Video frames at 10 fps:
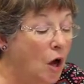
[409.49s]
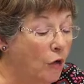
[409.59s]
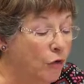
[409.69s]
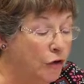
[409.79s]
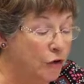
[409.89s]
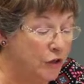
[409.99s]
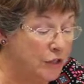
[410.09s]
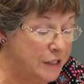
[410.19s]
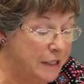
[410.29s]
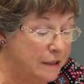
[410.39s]
on the
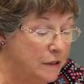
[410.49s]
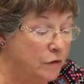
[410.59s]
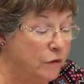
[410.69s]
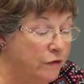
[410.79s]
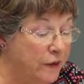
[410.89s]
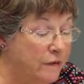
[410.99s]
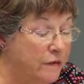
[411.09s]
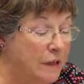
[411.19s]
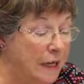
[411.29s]
13th of the 5th,